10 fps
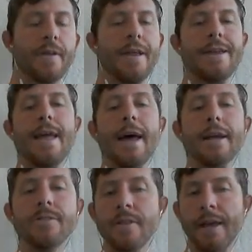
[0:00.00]
The
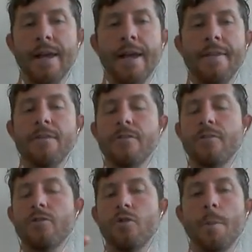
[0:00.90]
next thing, and this is
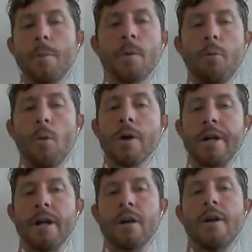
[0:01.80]
super
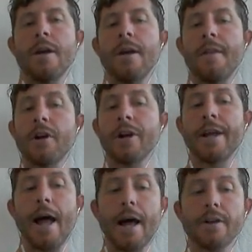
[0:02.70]
important here, that you're
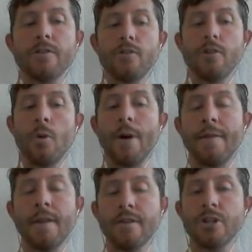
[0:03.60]
going to get access to
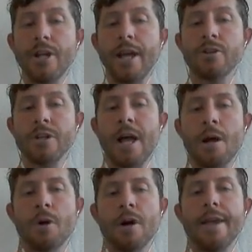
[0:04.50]
in this education
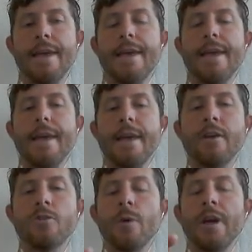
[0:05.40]
library,
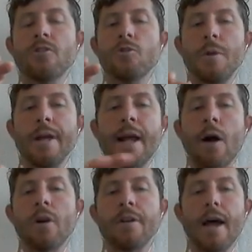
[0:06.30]
is we explain
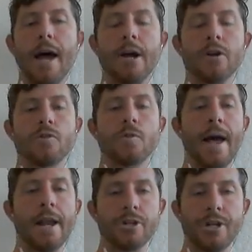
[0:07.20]
our entire
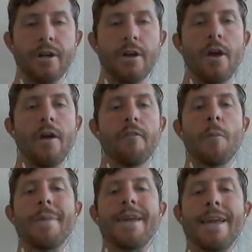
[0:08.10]
strategy
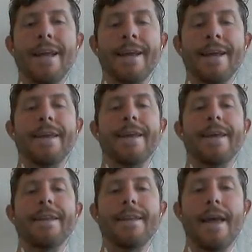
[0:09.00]
from beginning
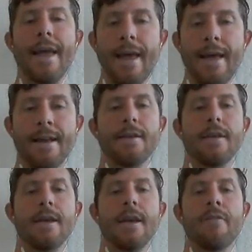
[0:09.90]
to end
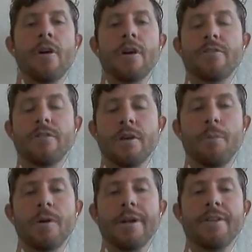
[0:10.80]
in a very
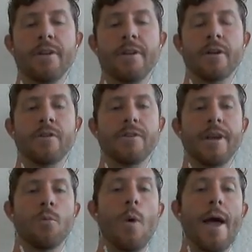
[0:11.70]
simple and easy to
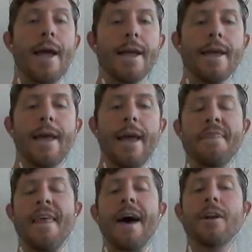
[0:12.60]
understand way.
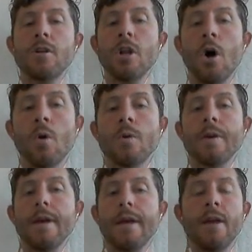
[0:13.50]
And that
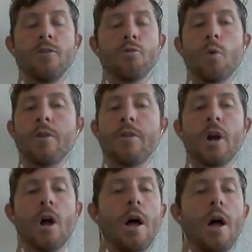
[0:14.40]
alone is worth
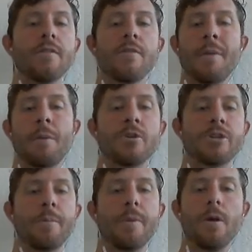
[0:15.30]
the cost of the
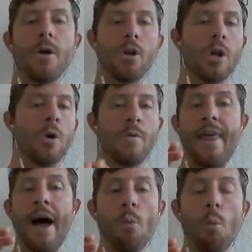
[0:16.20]
membership alone.
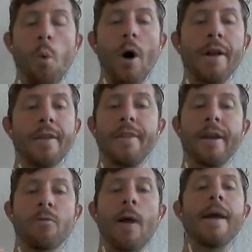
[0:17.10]
That one
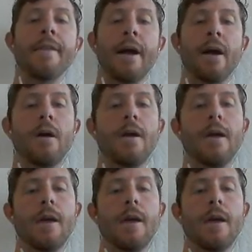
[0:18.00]
thing right there.